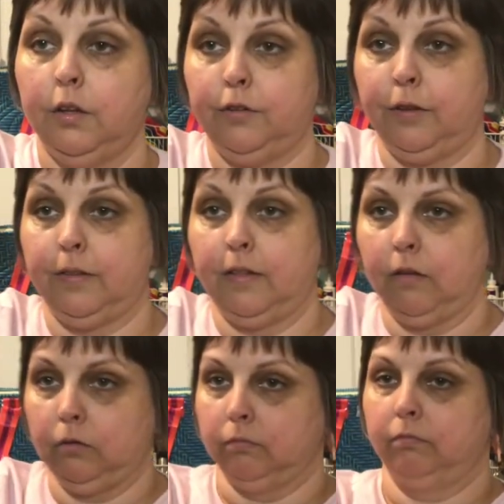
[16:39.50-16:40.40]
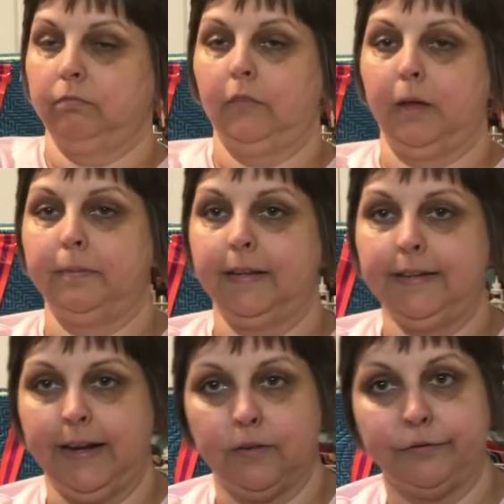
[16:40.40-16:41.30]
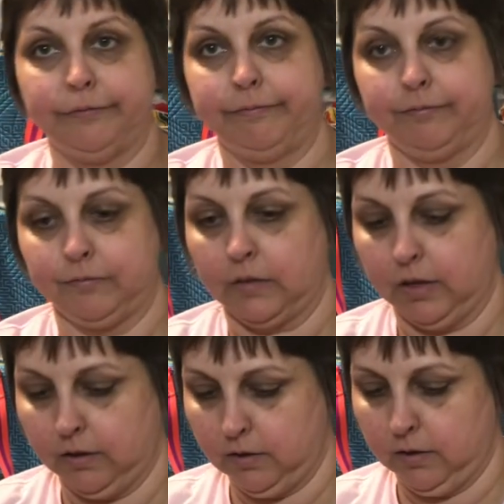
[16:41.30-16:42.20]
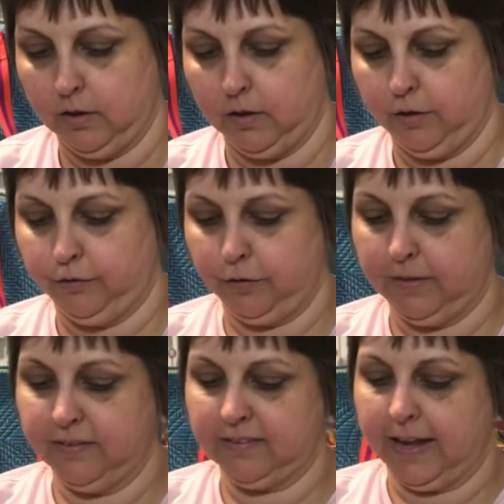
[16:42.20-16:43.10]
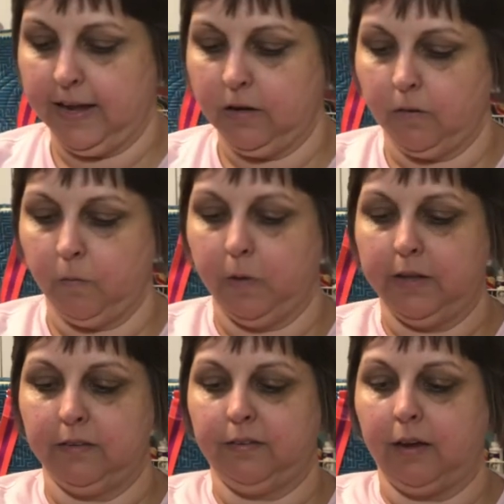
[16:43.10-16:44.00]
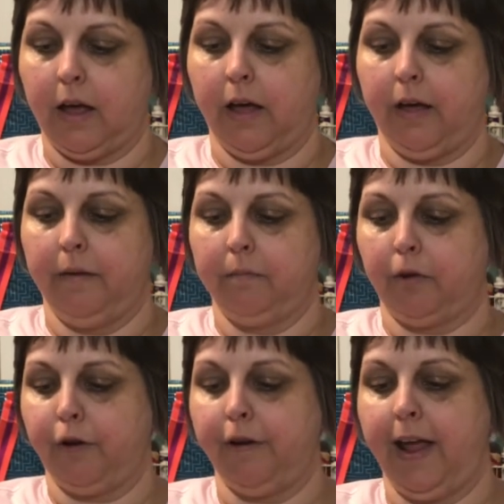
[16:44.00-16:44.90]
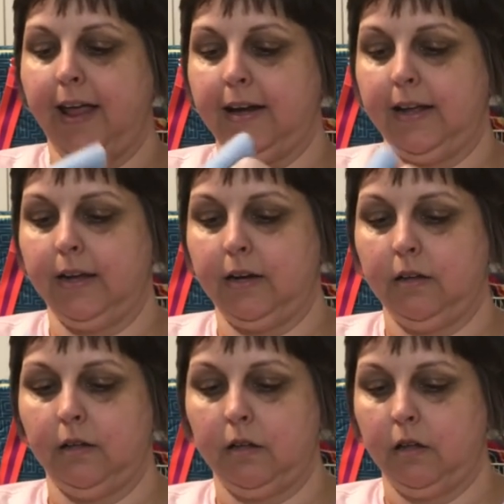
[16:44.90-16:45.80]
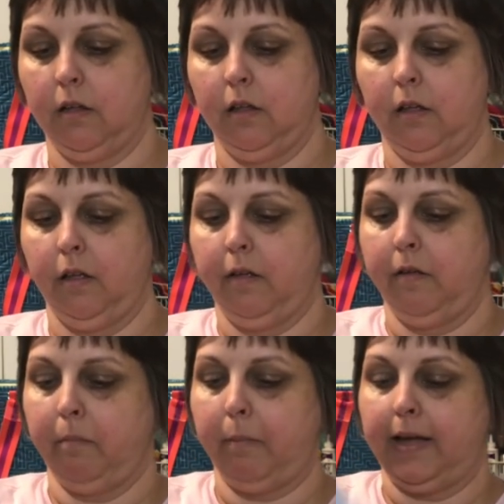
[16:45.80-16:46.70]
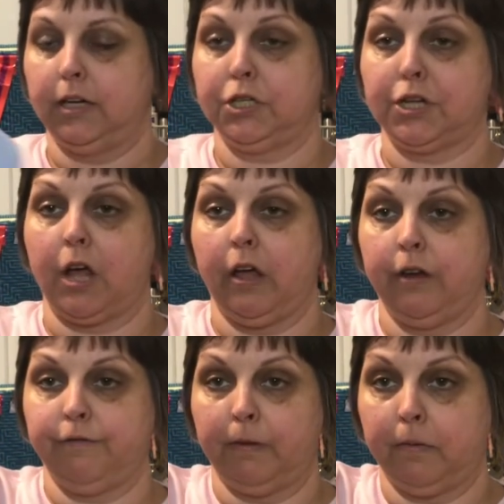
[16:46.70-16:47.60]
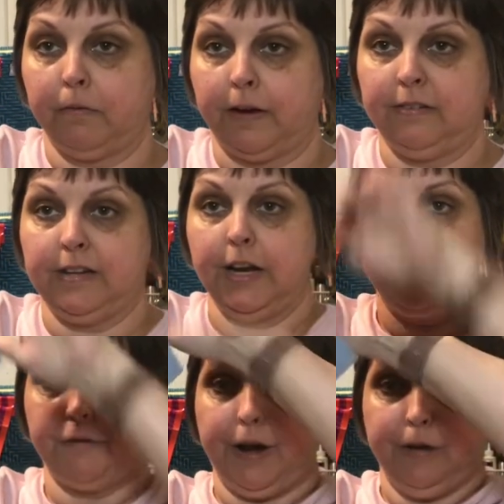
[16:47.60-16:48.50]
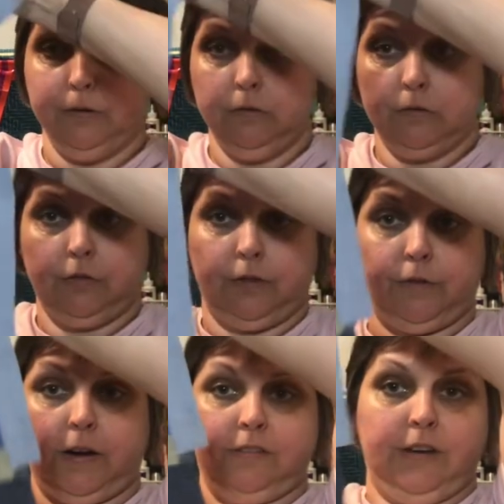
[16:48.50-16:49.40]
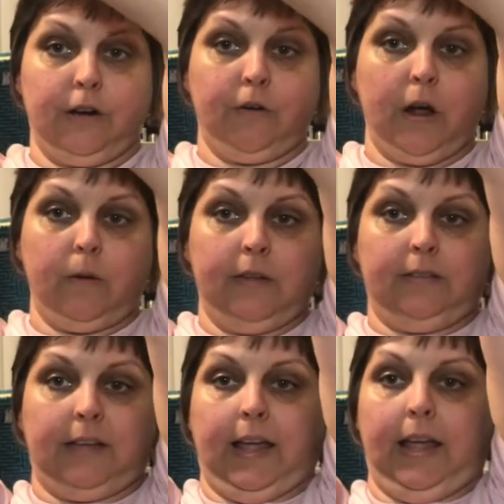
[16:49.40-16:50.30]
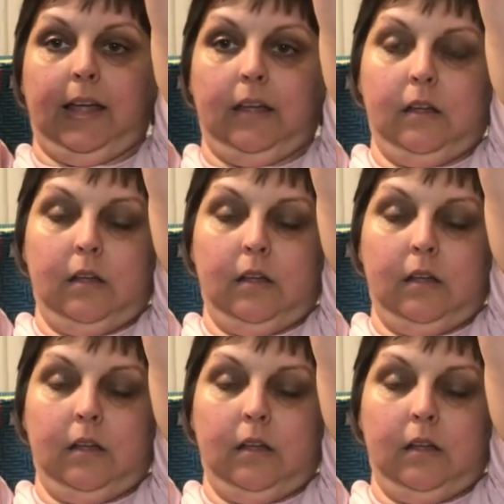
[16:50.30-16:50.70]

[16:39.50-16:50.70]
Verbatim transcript: So, oh, upside down. So this kit was um, created by Sean from the Rusty Crow. The Rusty Crow is a,